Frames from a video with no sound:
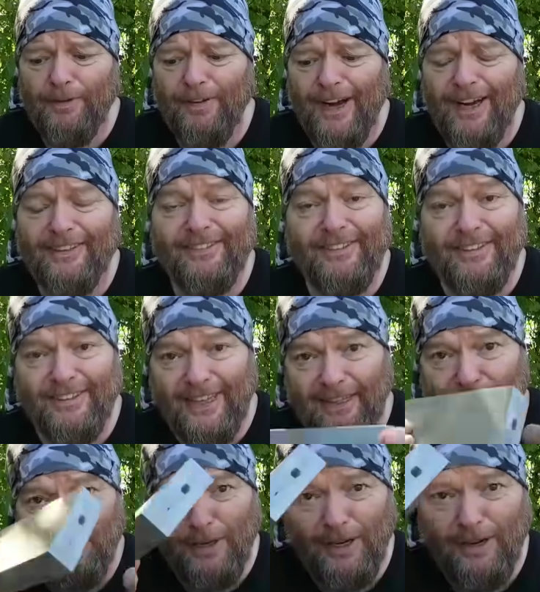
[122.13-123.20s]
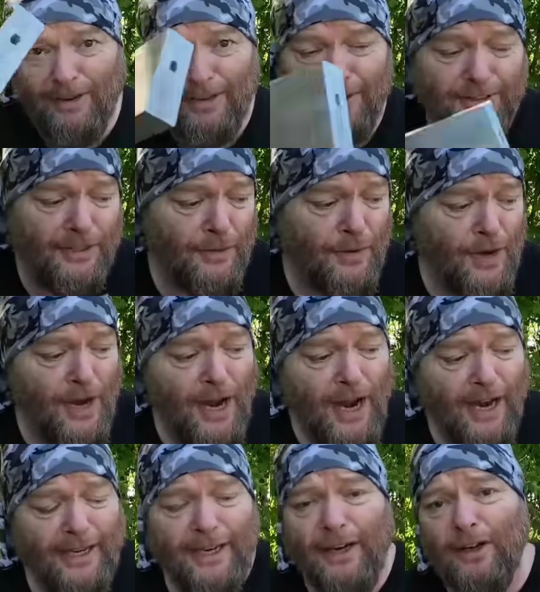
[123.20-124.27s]
have asked, and that's what I'm going to do.
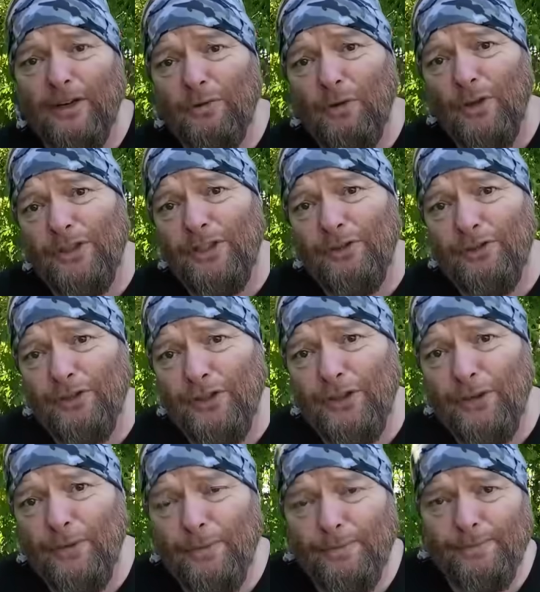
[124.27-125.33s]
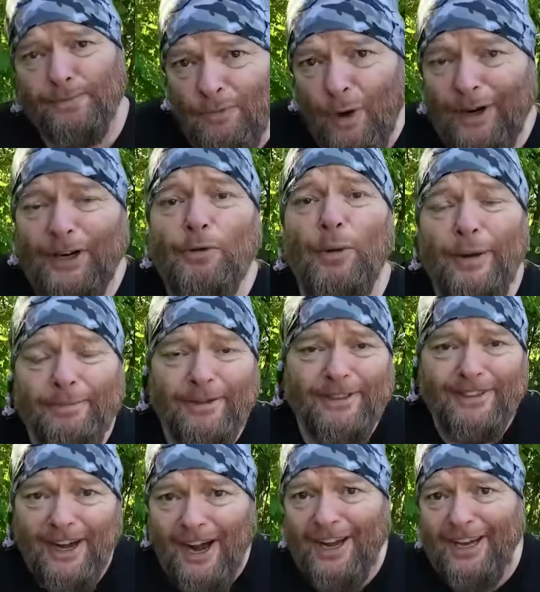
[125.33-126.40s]
And I'm going to run you through what
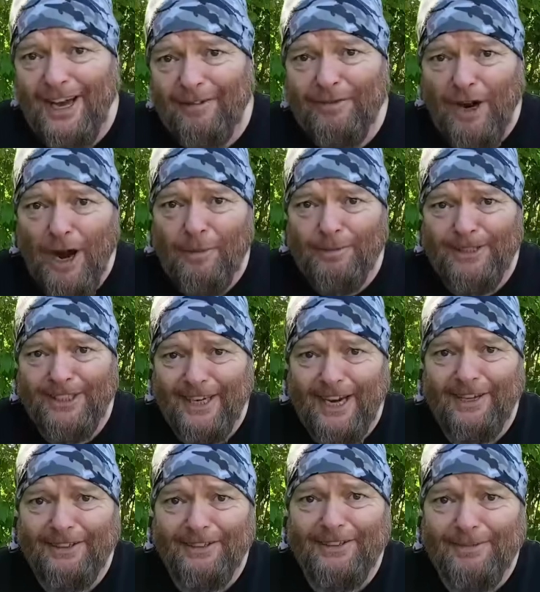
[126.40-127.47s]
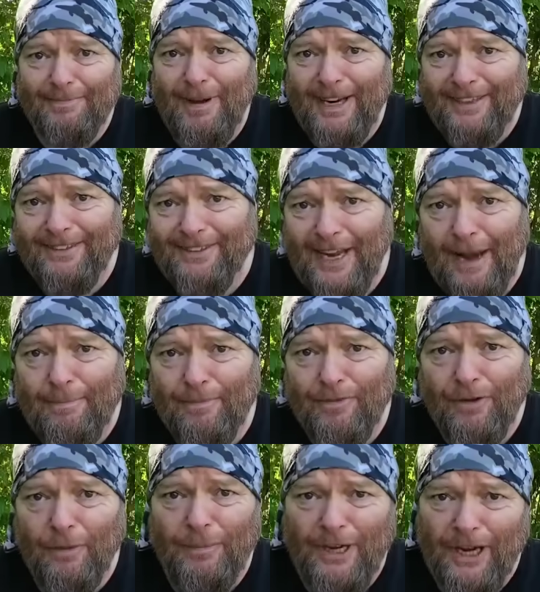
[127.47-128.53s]
equipment I have cobbled together to make this happen
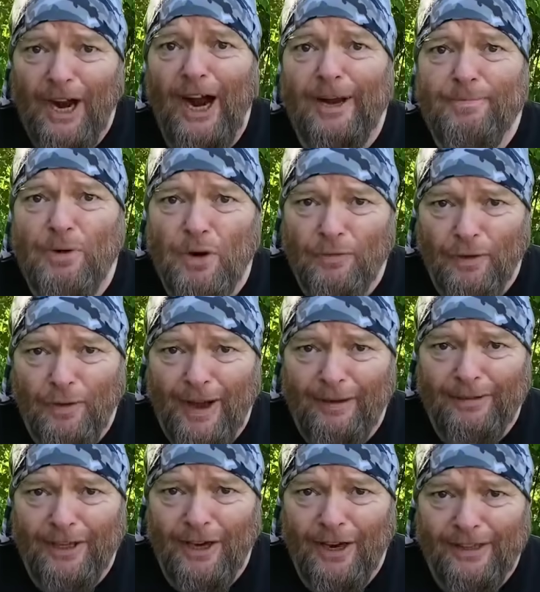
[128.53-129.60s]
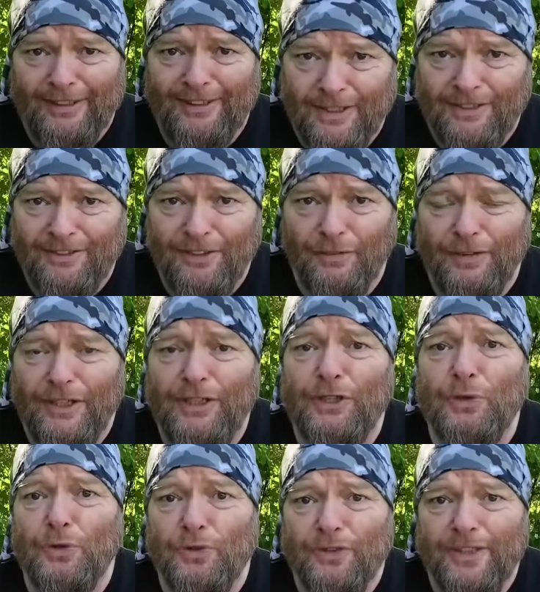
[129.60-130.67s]
for me. I move around a lot. The stuff I
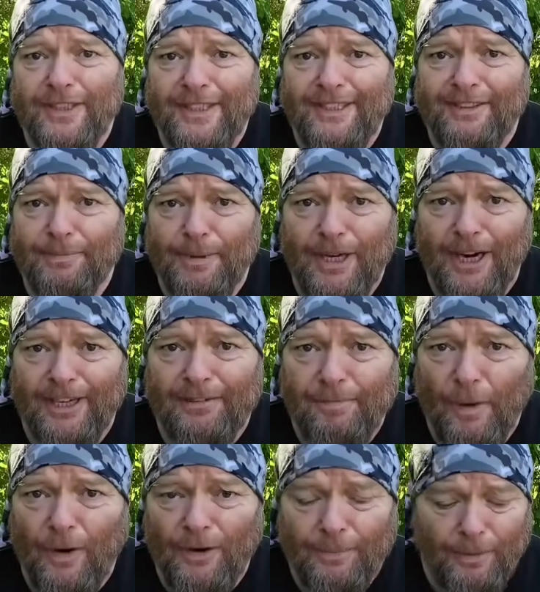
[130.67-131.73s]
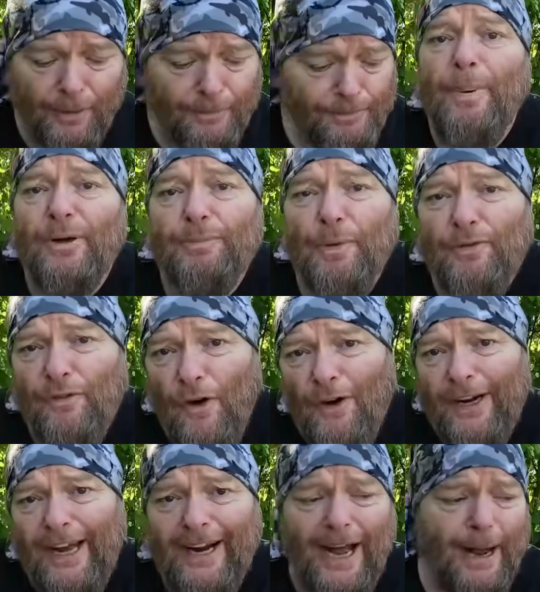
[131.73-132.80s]
use needs to be kind of portable. But before
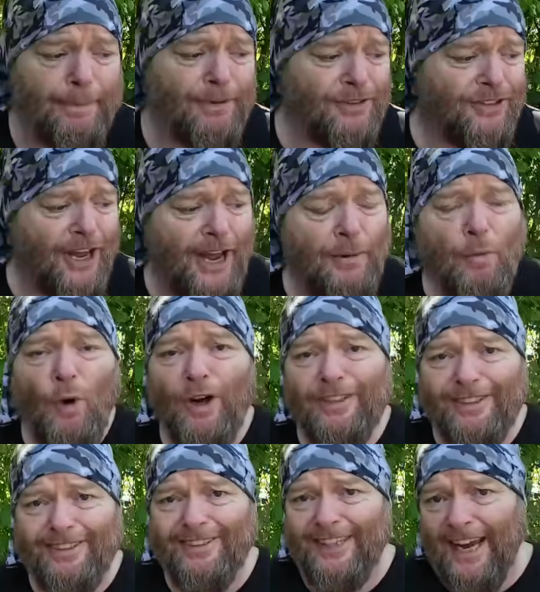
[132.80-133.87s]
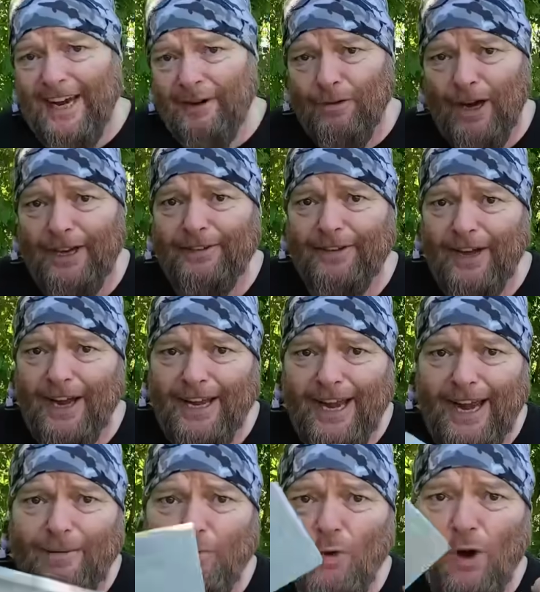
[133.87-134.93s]
that happens, I want to say, right, I
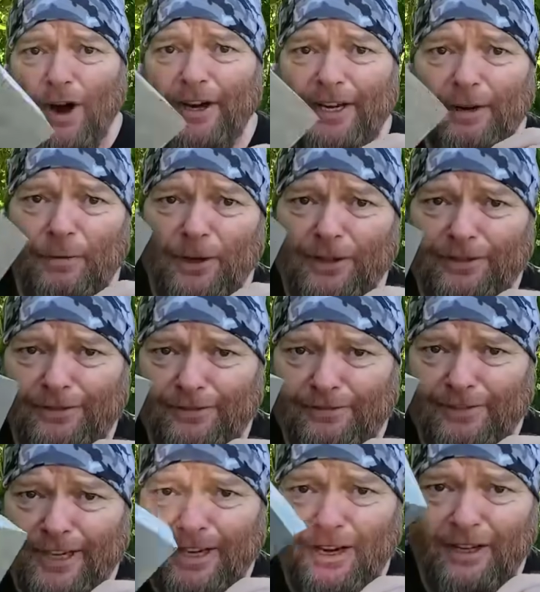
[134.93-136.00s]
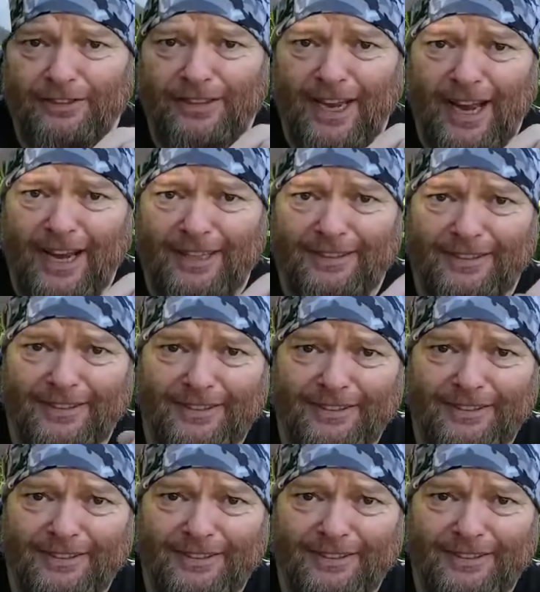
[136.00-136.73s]
am working with Nikos and